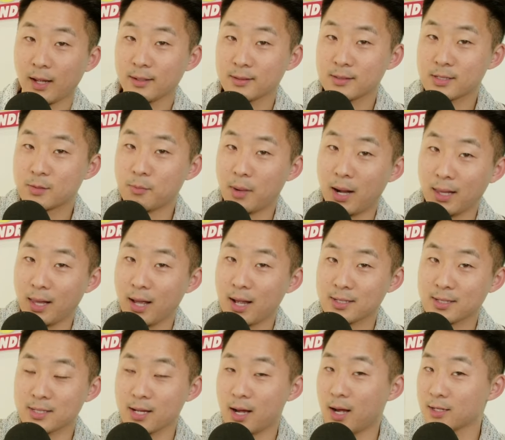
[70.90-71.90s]

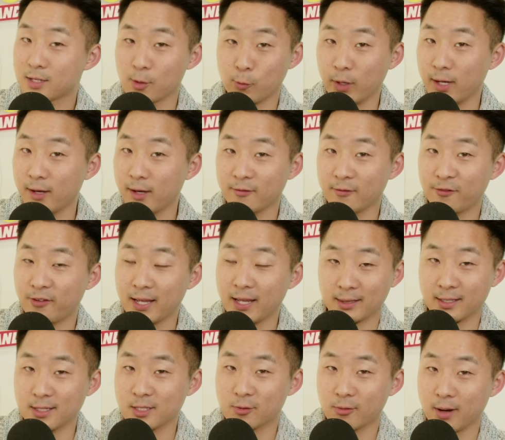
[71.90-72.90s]
Smálà sauce, and we didn't fake
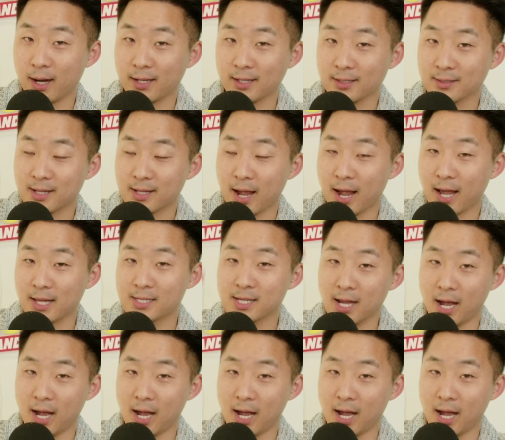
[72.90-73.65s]
these ratings, guys.